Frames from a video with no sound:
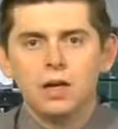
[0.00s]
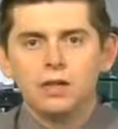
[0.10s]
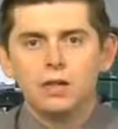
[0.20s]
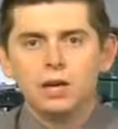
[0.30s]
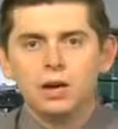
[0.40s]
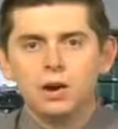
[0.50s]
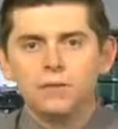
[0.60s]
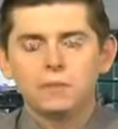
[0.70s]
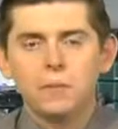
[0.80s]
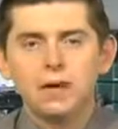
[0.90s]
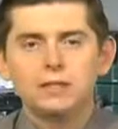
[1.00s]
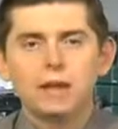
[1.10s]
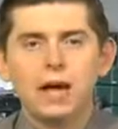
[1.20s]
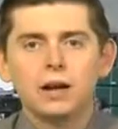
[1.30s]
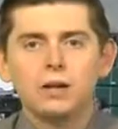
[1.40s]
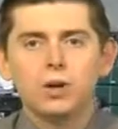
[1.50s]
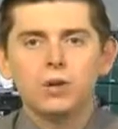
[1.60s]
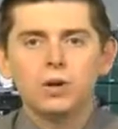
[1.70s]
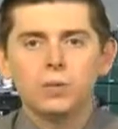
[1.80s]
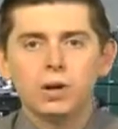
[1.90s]
The leader of Spain's
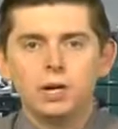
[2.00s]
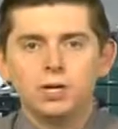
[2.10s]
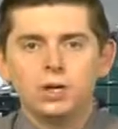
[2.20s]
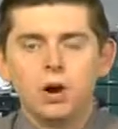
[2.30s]
Catalonia region,